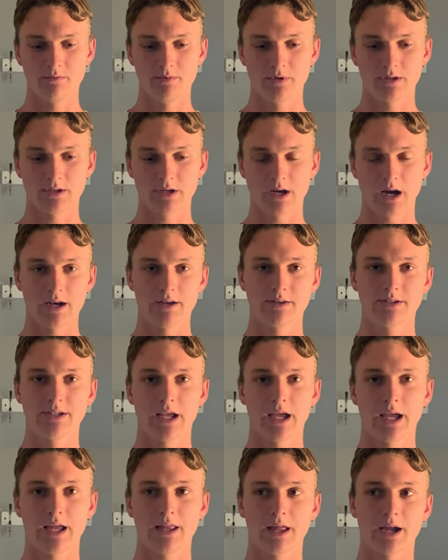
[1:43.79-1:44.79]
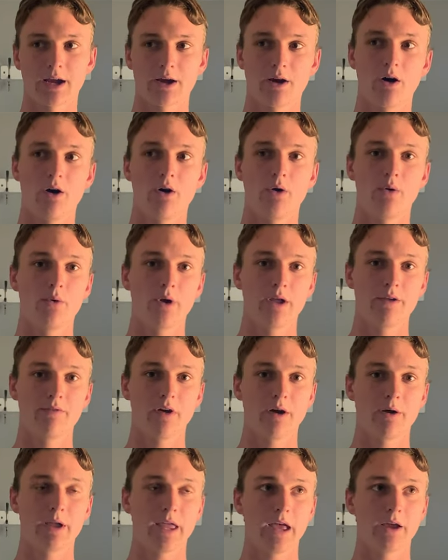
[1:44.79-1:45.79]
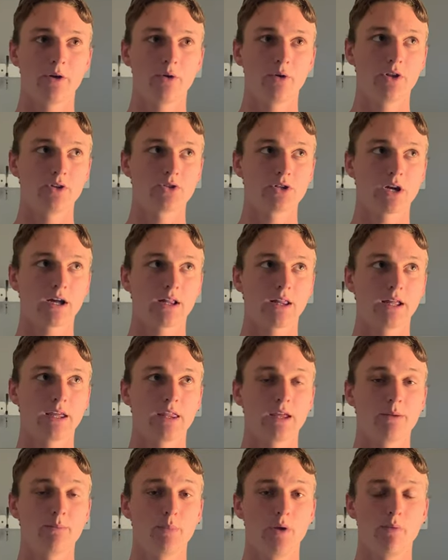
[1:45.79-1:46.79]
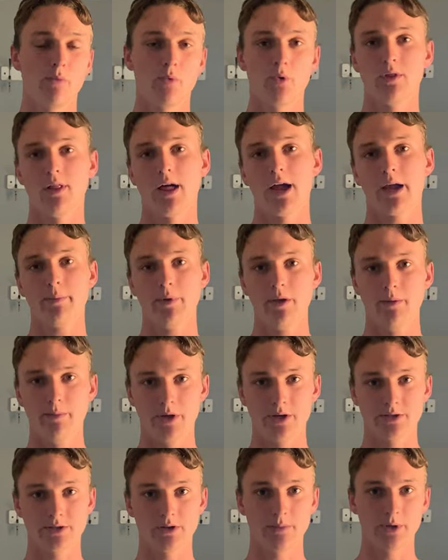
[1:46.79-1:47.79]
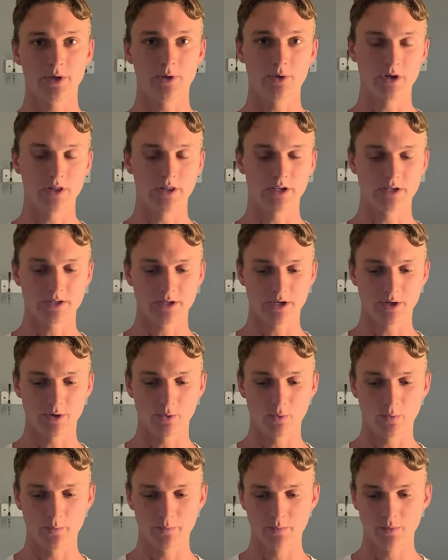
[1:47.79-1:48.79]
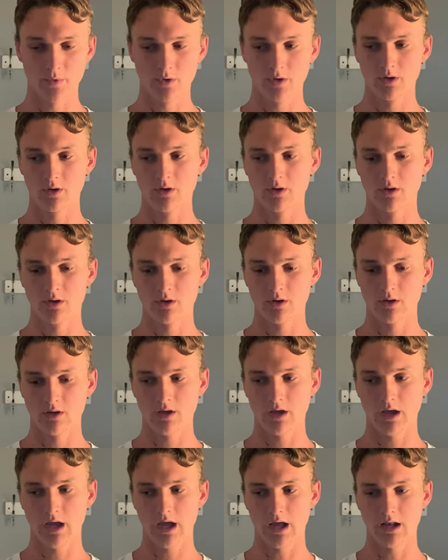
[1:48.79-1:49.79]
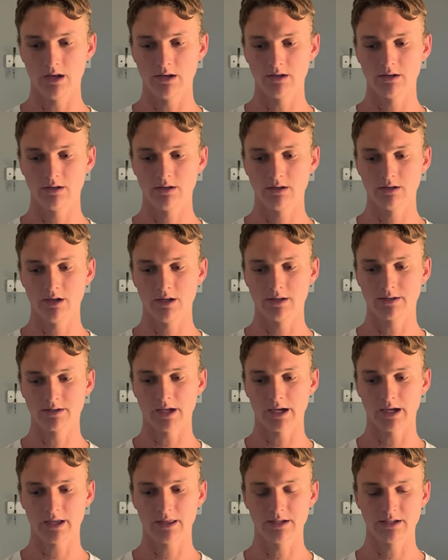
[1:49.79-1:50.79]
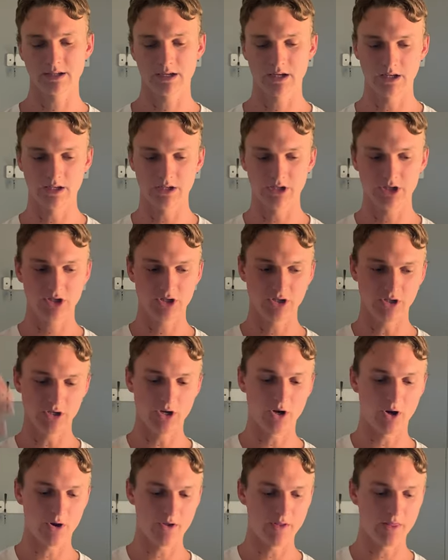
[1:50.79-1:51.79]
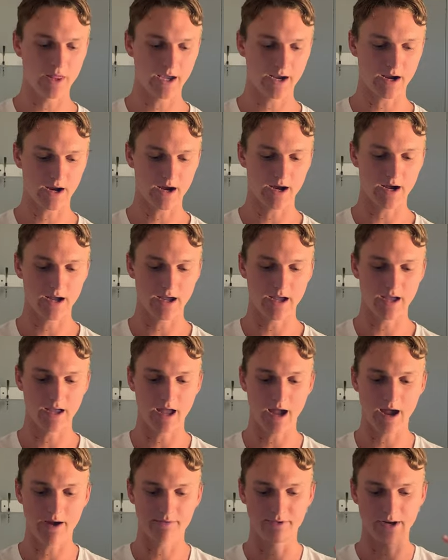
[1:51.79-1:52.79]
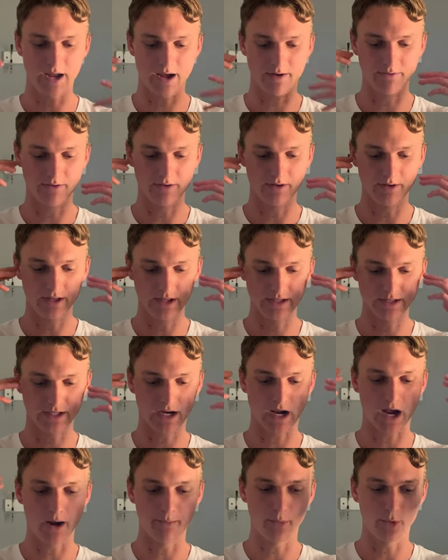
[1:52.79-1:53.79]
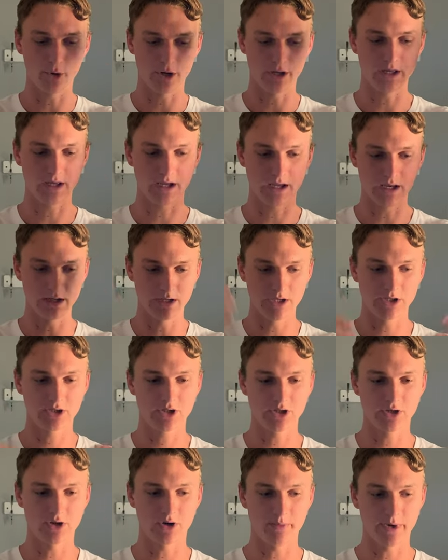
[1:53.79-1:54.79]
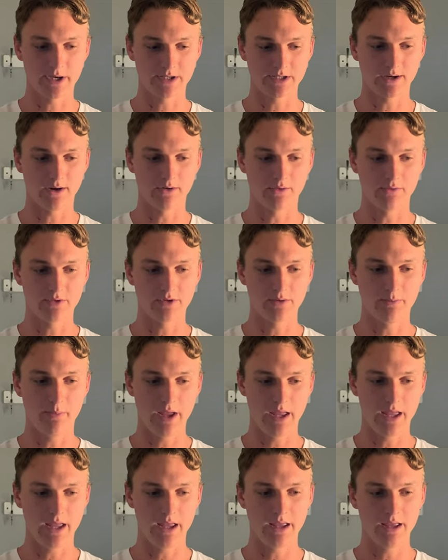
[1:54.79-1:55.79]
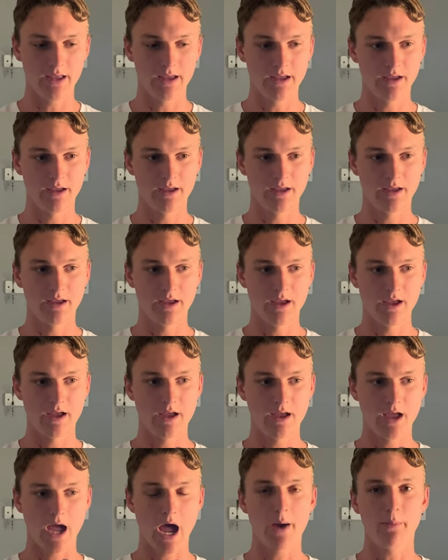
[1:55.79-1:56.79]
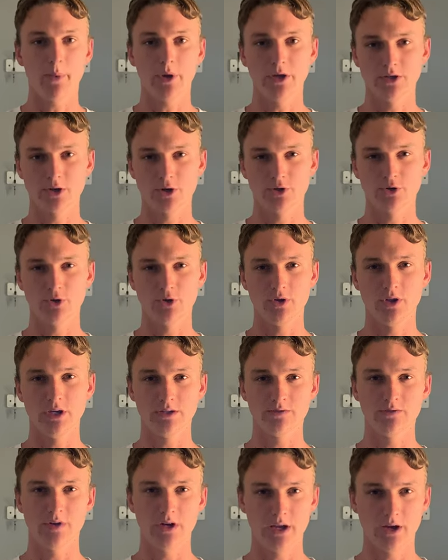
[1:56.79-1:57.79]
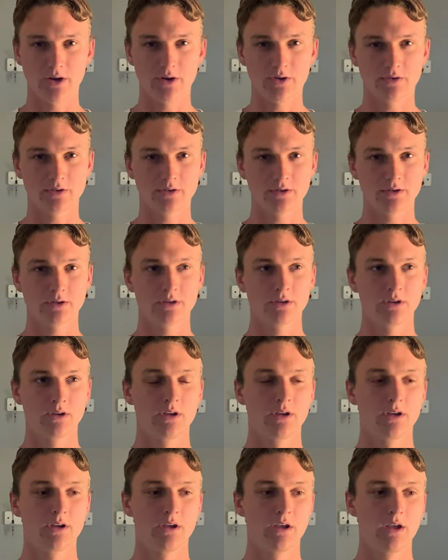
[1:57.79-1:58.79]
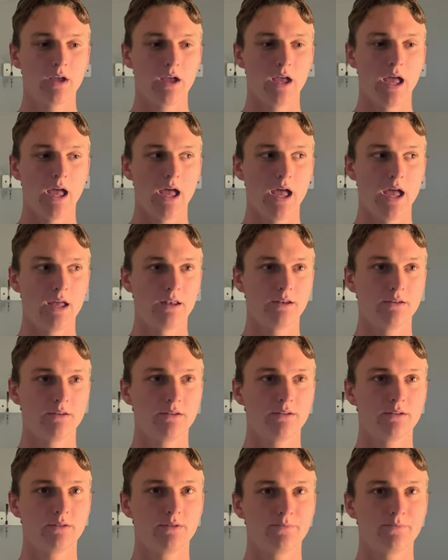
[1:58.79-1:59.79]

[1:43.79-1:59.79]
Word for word: It's kind of saying, like, oh, if I get good at juggling, then people will like me because I'll be good at this skill. And it's like this condition, you know, like I have to have it. It's like I'm putting a condition on myself to be happy to do these videos. And